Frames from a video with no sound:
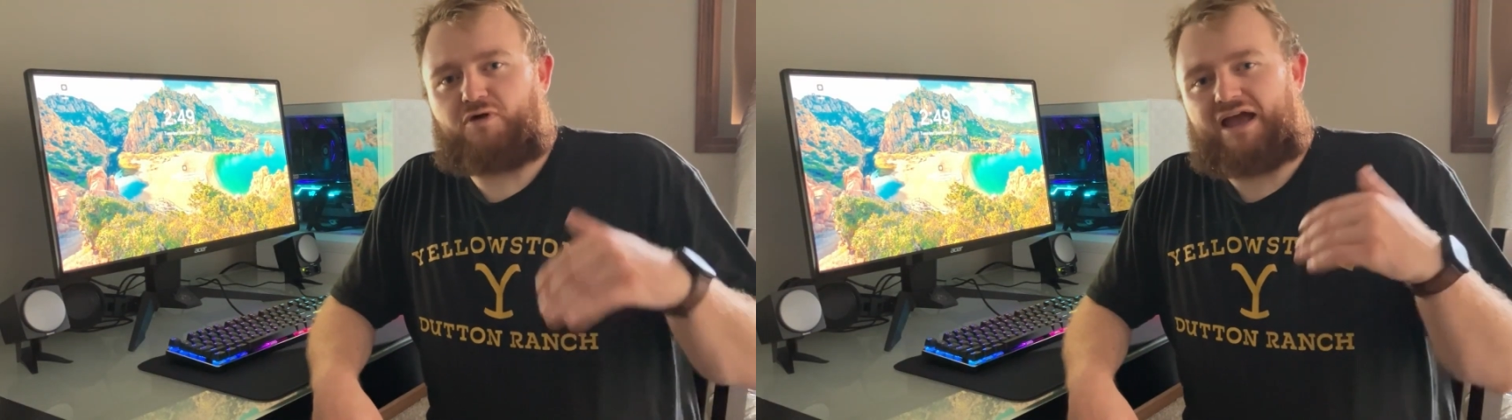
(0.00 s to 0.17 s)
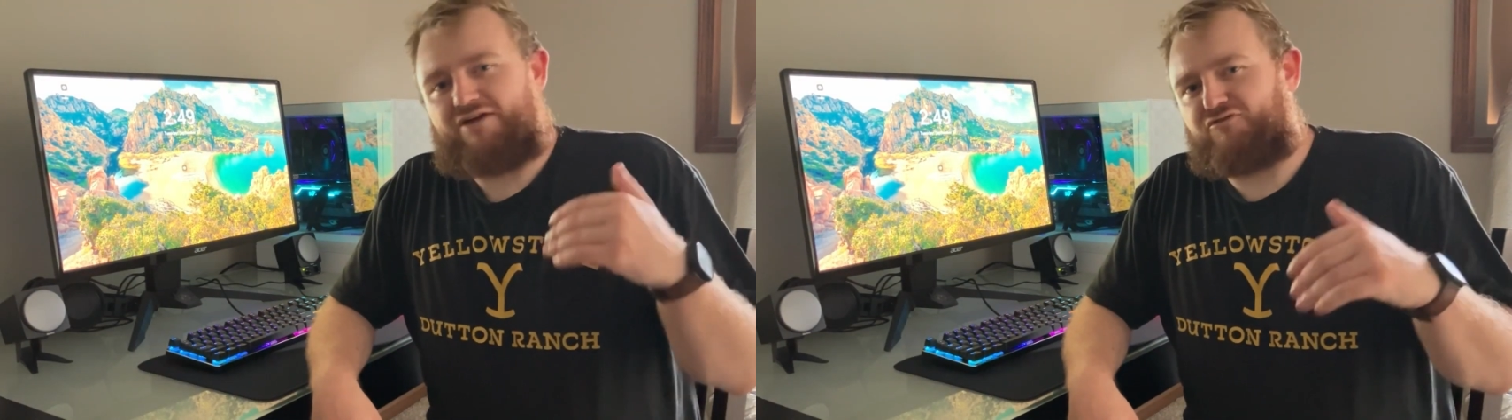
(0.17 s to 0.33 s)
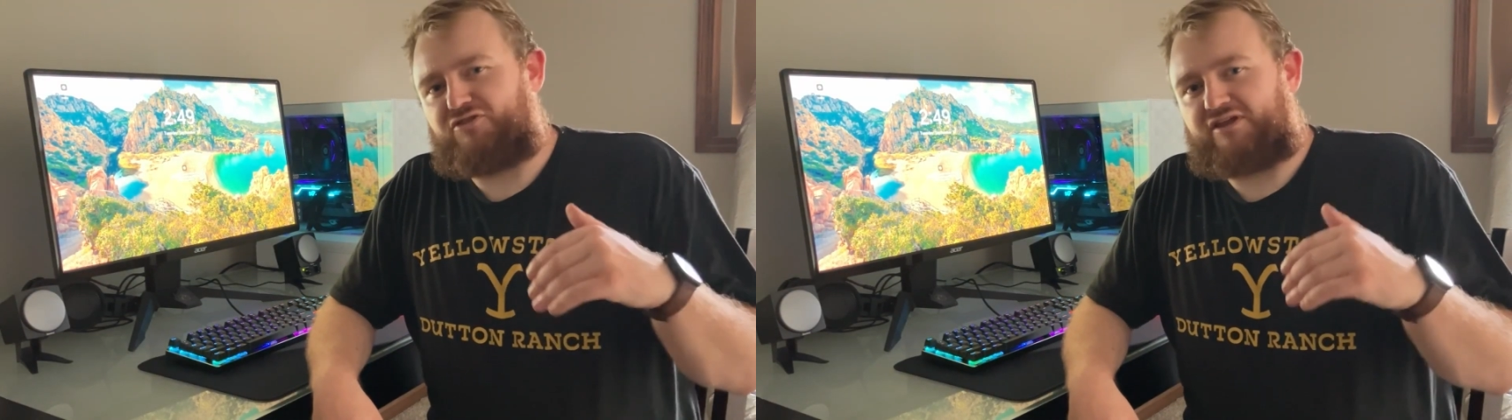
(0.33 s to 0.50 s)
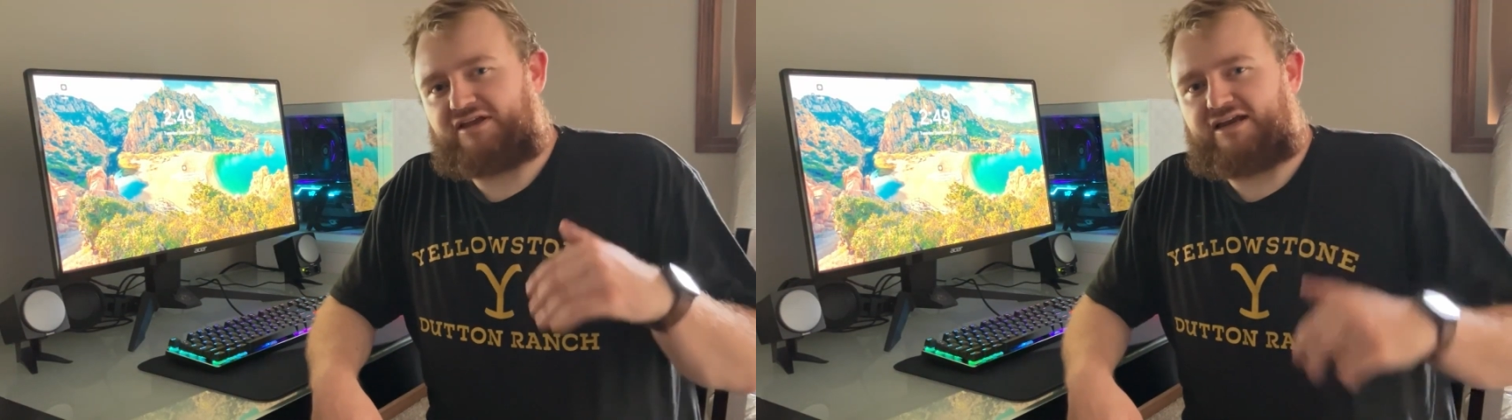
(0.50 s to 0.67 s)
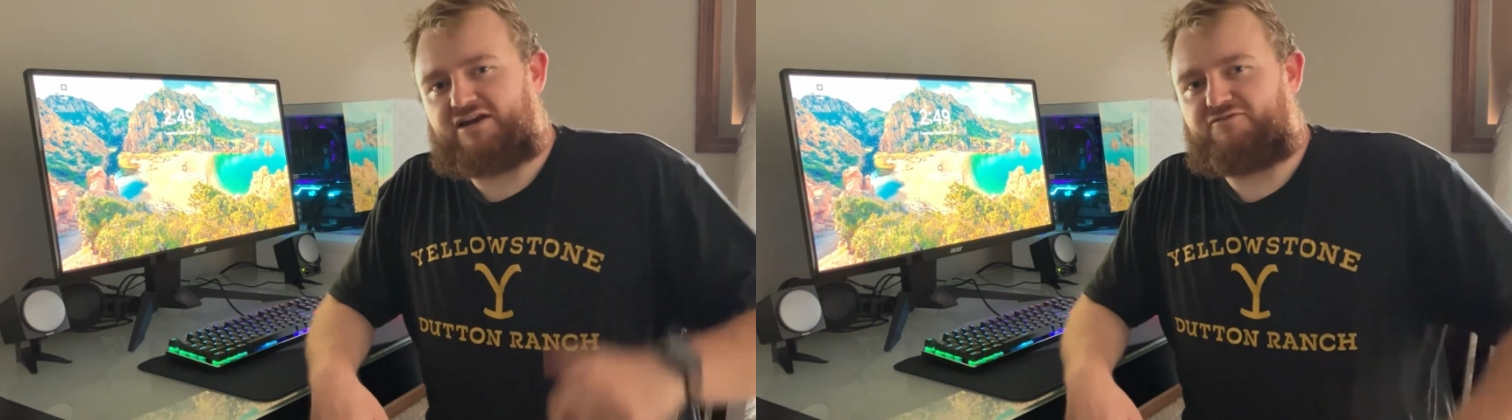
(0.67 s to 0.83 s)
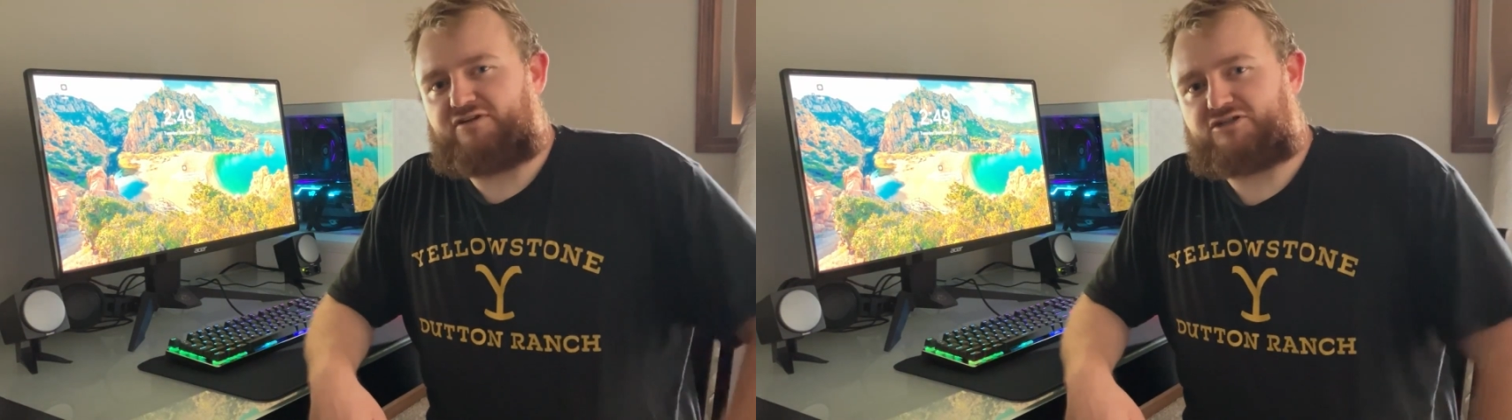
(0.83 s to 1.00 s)
everything
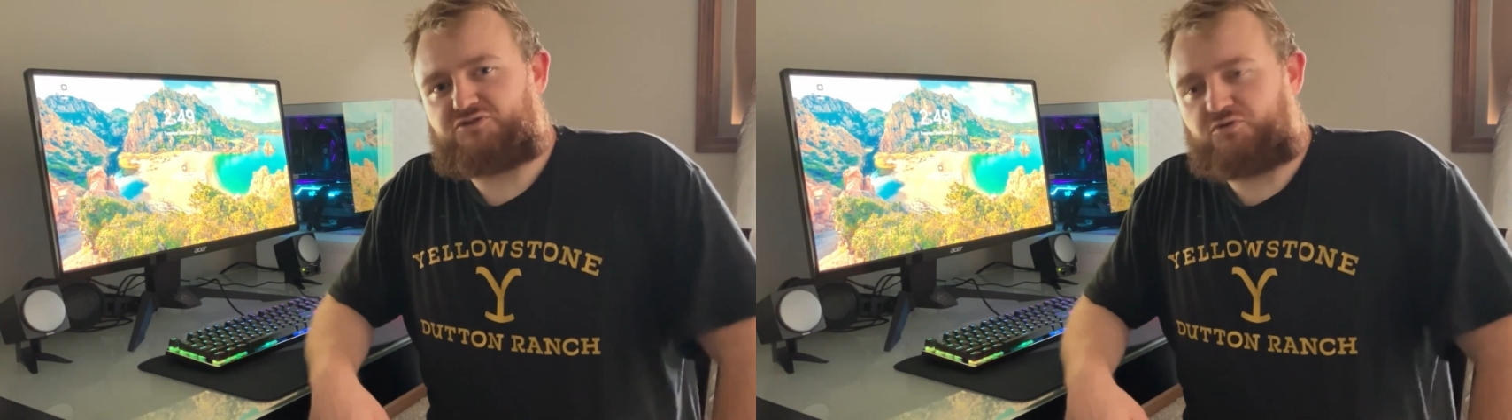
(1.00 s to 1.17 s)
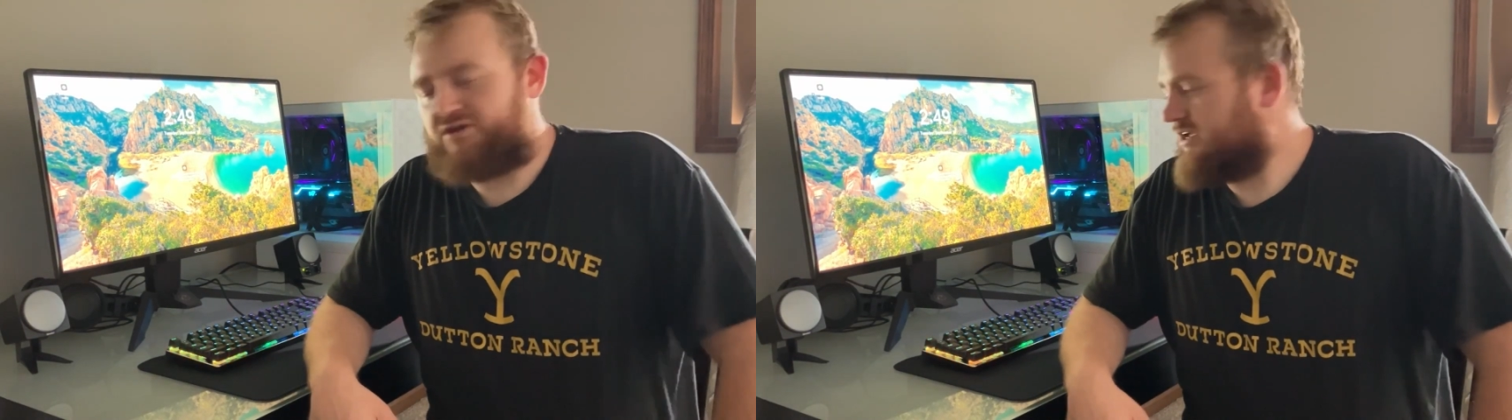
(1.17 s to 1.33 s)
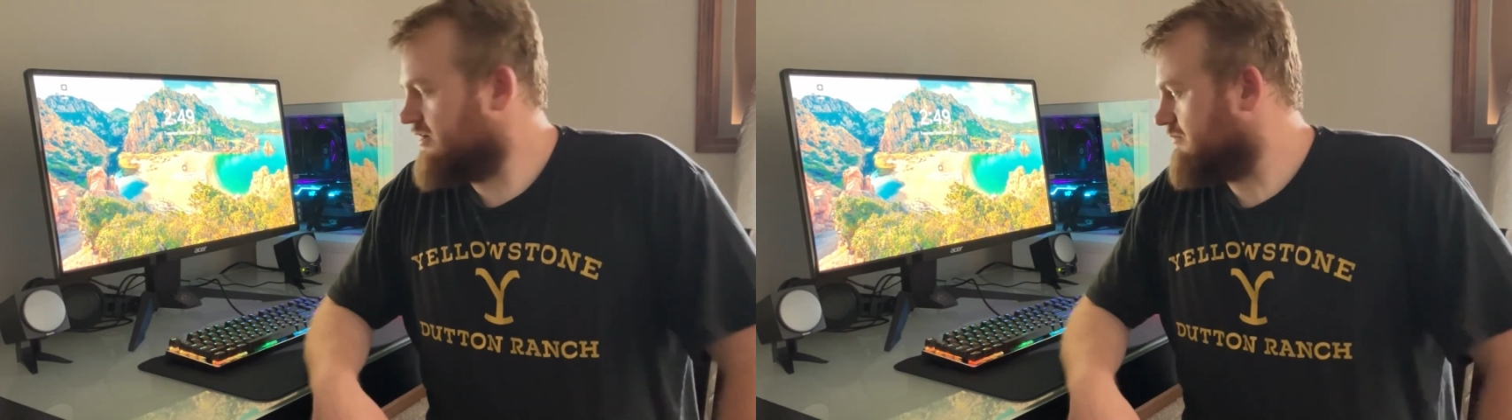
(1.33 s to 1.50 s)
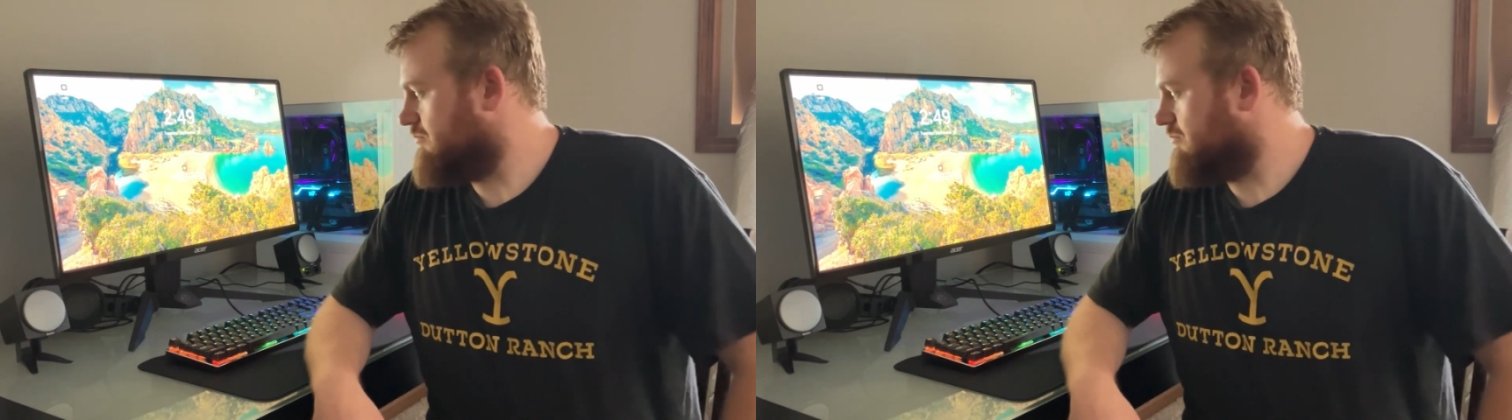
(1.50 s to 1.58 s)
individually,